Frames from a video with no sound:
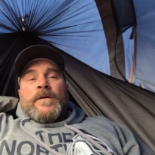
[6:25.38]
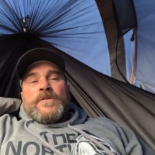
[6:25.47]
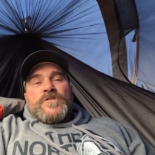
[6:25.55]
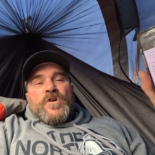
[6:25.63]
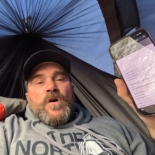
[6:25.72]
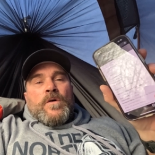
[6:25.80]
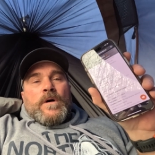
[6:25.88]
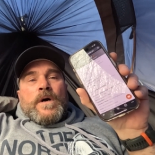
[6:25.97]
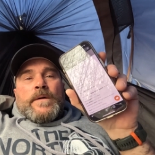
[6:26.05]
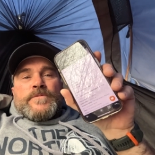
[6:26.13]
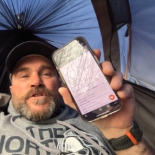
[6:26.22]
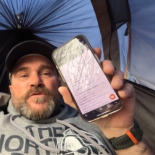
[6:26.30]
So
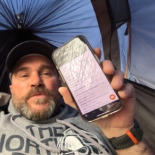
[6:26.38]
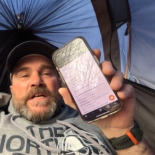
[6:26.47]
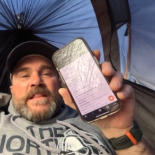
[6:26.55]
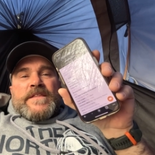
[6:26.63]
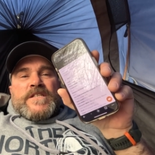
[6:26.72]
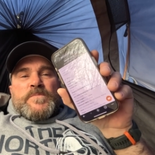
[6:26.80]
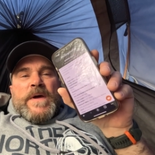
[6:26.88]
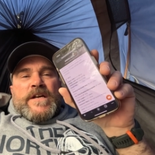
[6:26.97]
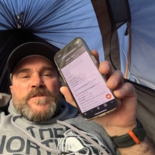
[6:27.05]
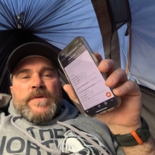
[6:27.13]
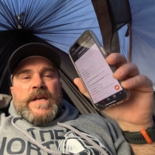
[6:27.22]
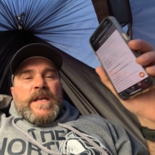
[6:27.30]
I'm just reading the
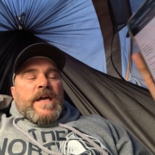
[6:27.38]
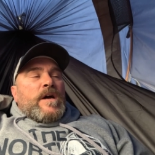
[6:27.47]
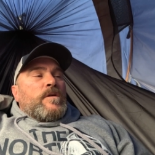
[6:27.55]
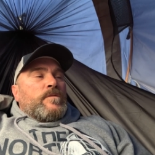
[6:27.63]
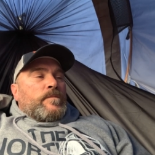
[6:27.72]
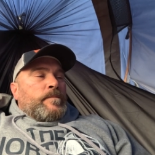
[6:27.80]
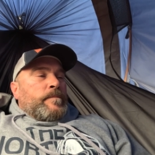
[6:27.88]
specs right now